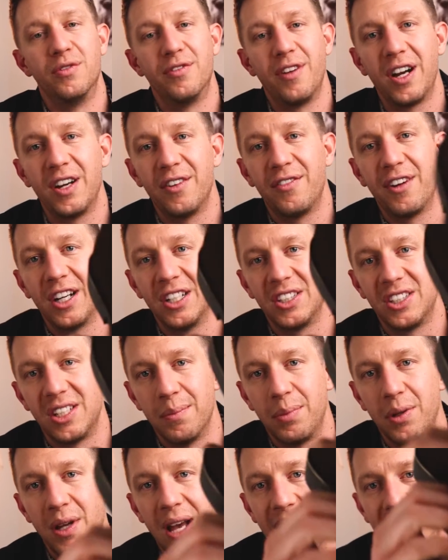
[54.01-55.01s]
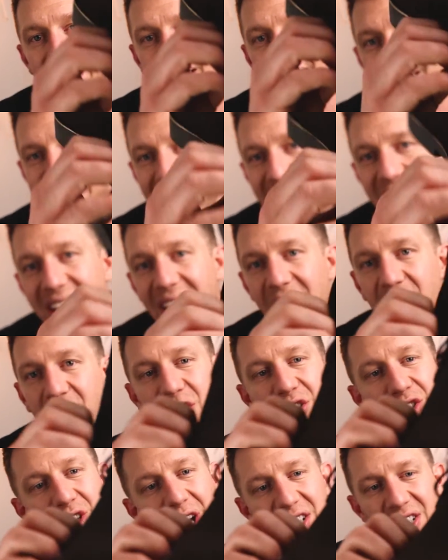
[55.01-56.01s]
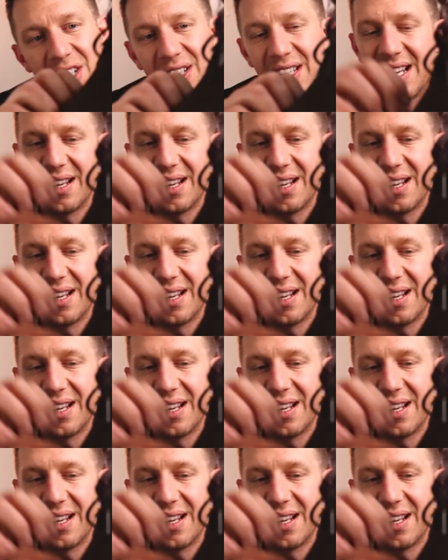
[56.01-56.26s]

Very, very simple. It has stitched down construction.